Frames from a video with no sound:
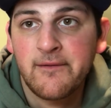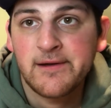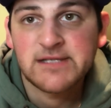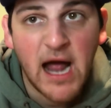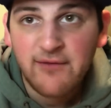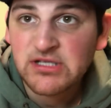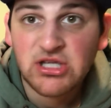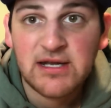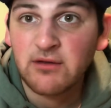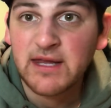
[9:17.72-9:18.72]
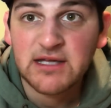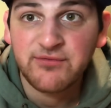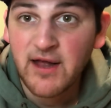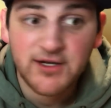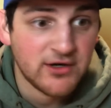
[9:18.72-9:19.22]
he's obviously an elite
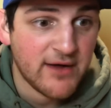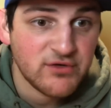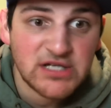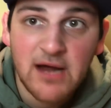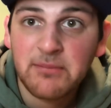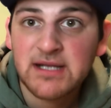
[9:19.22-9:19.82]
defender, and every time